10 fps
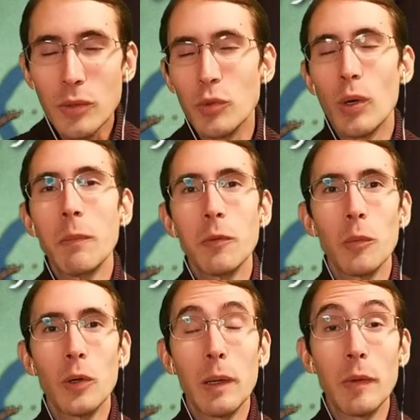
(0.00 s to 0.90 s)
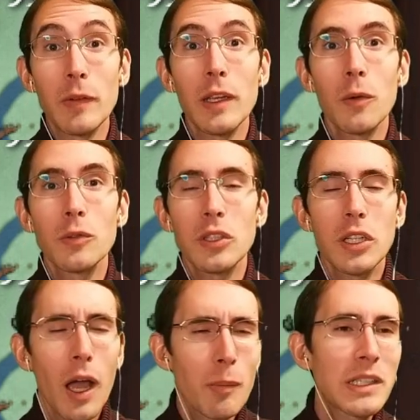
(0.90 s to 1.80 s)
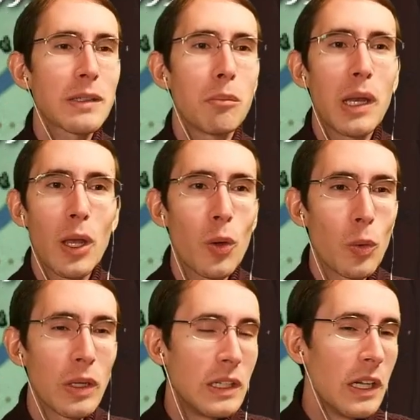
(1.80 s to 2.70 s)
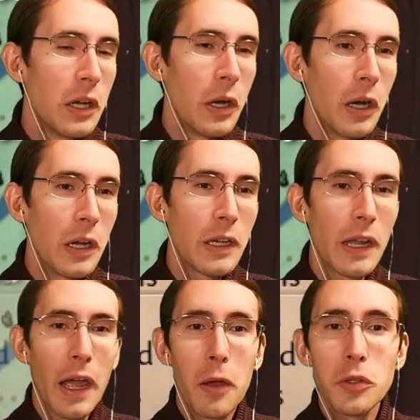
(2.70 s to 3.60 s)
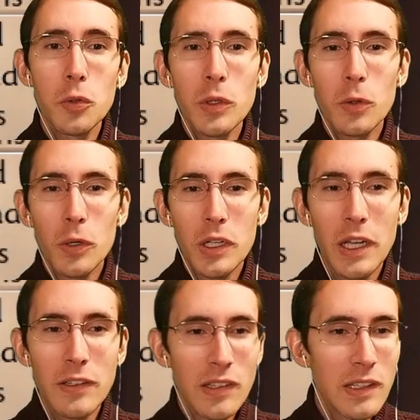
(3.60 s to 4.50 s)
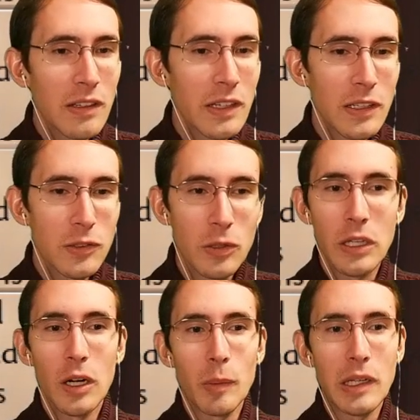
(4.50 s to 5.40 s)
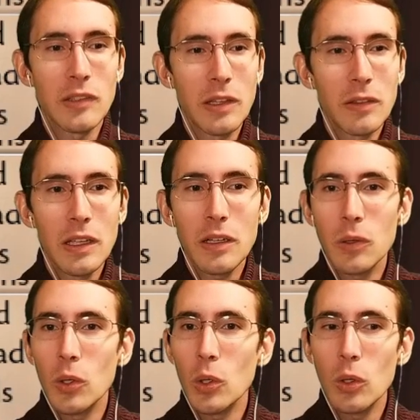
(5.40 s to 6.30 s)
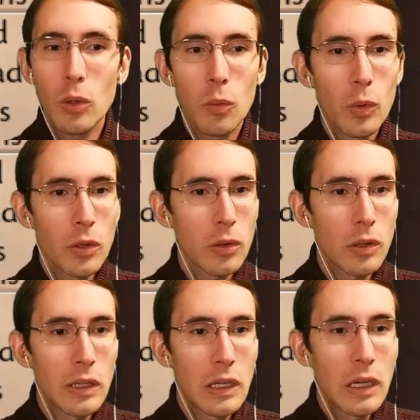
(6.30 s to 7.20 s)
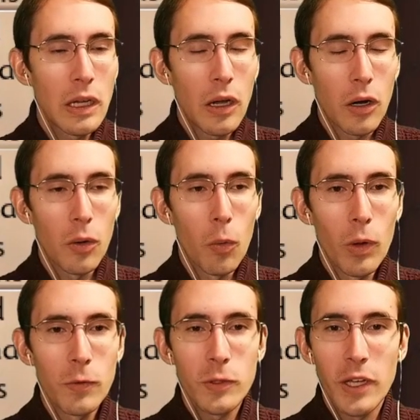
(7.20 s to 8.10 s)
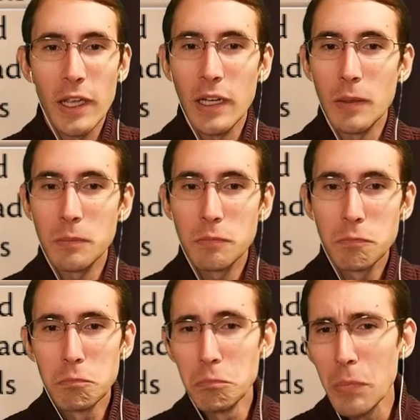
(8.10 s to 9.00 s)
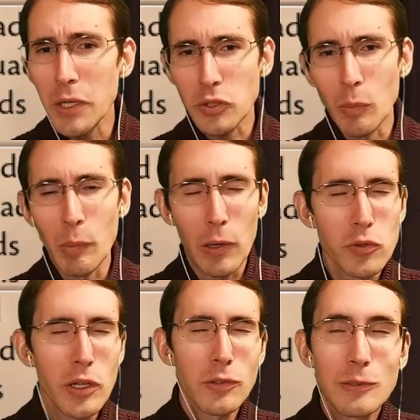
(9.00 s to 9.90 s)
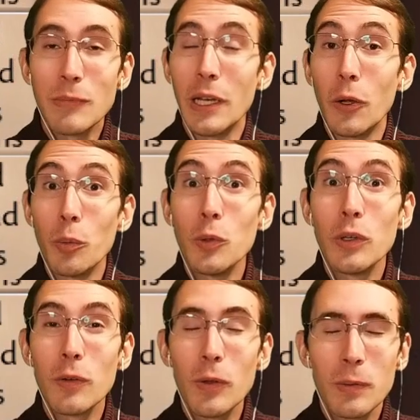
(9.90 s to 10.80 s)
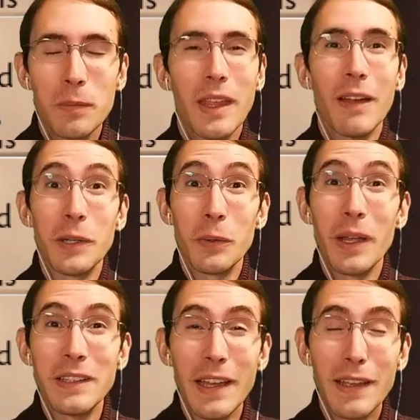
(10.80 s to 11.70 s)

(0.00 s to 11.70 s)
subscribe for more gaming videos, comment below on how you would organize Edelia into the army, because I think her with our wonderful Diana makes some amount of sense, and I hope you, dear viewer, have a great